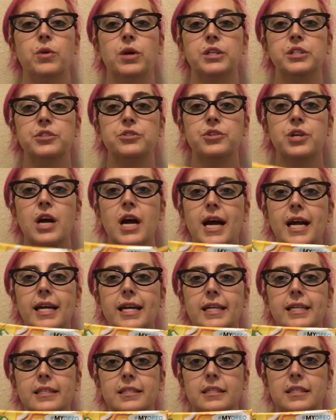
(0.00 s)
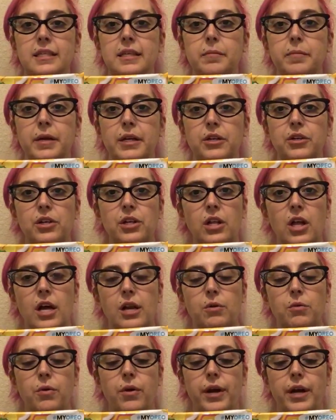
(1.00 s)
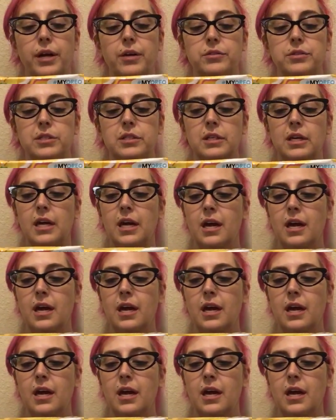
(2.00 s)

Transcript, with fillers: want to try is the pina colada Oreos.